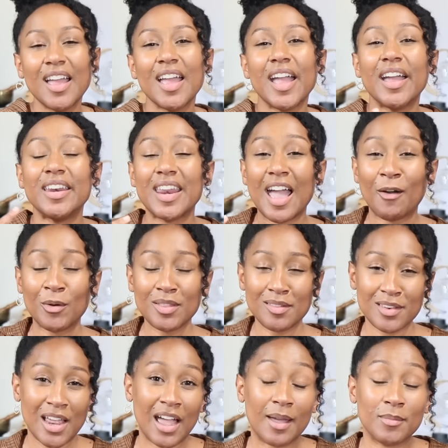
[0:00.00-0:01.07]
and now it's
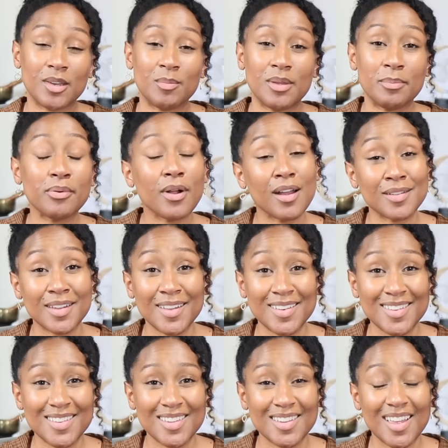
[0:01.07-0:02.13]
time to be
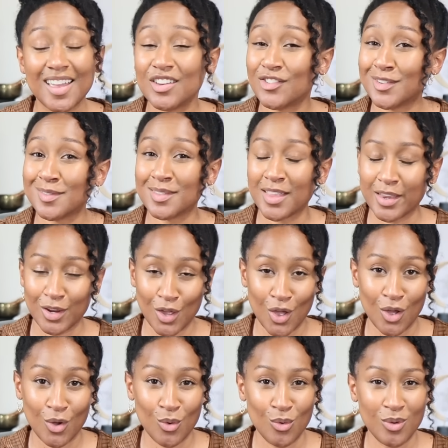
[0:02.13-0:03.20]
present and just let
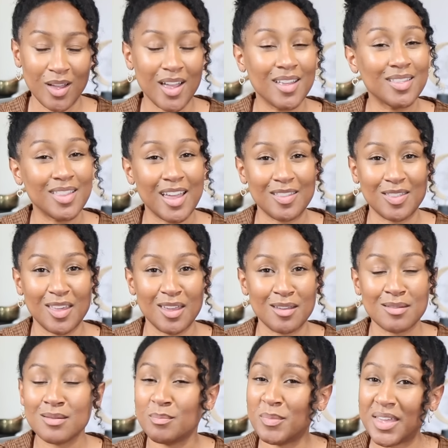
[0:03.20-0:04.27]
go and let
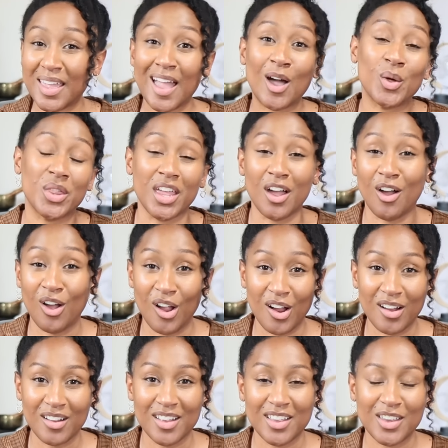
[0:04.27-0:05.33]
things be how they
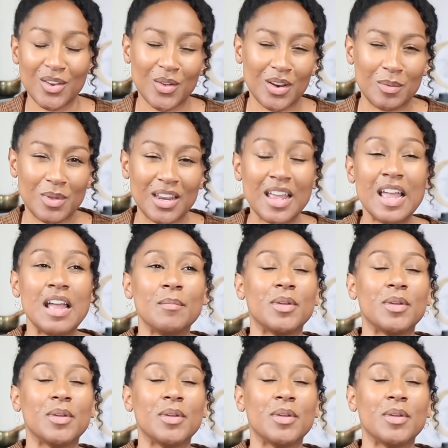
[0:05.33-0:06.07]
are. You know what I mean?